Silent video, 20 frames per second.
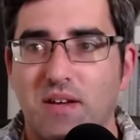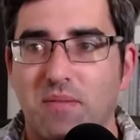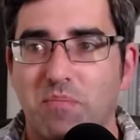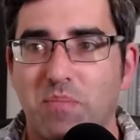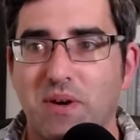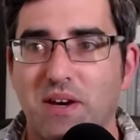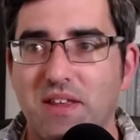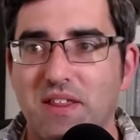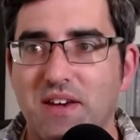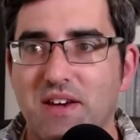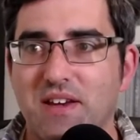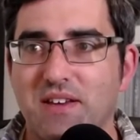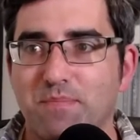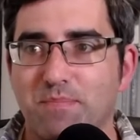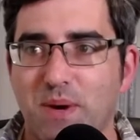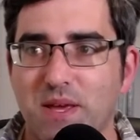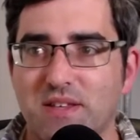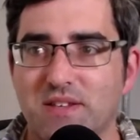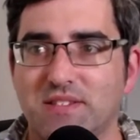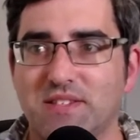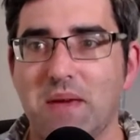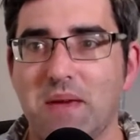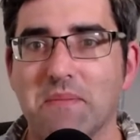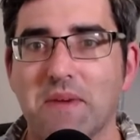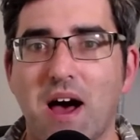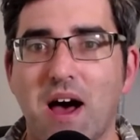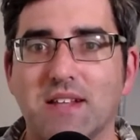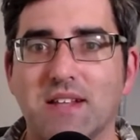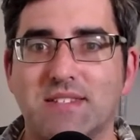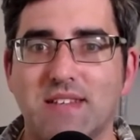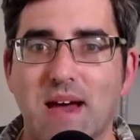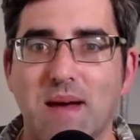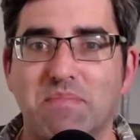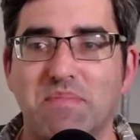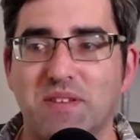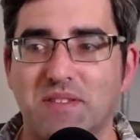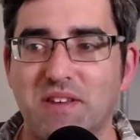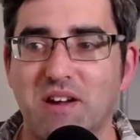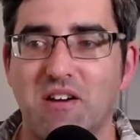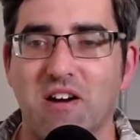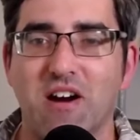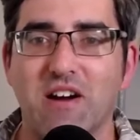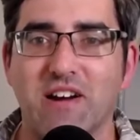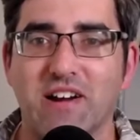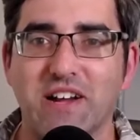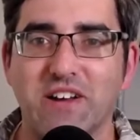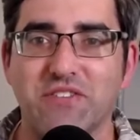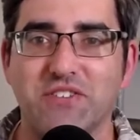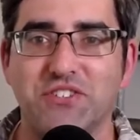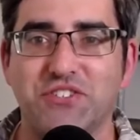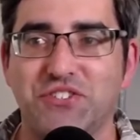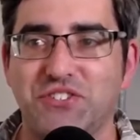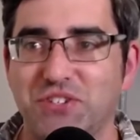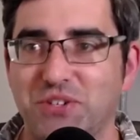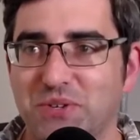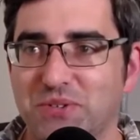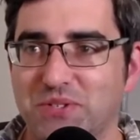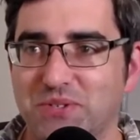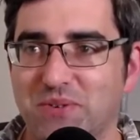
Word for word: by the by the same concept that there are Irish Jews.